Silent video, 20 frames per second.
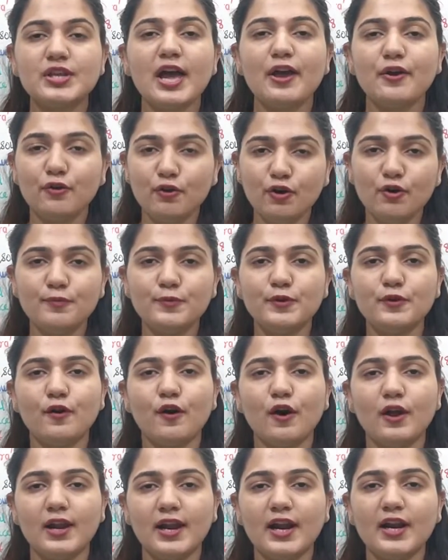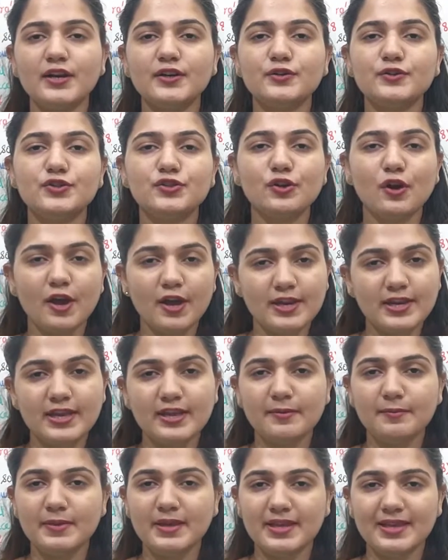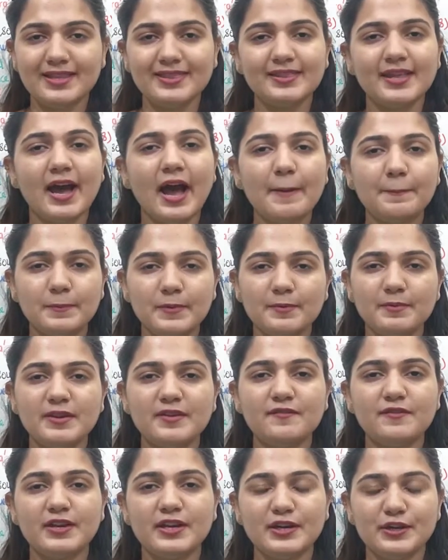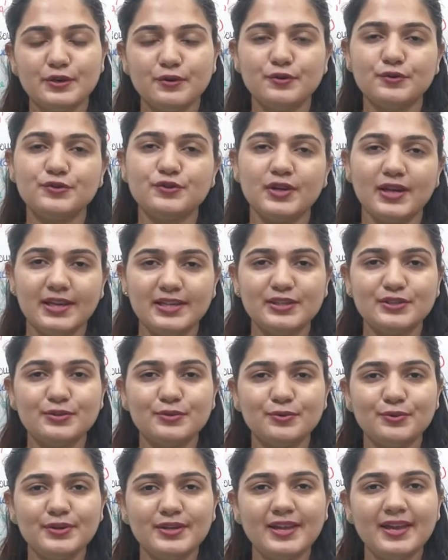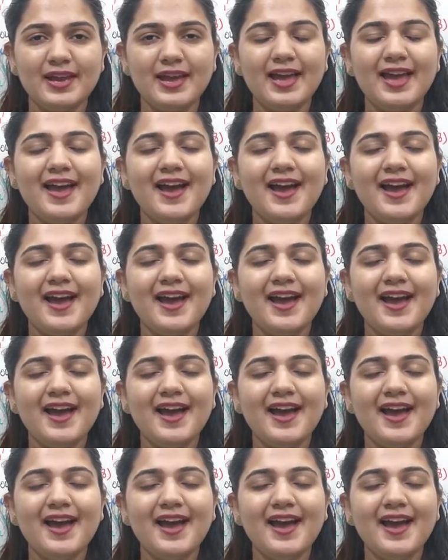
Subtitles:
I hope you all are joining me in the upcoming videos really soon.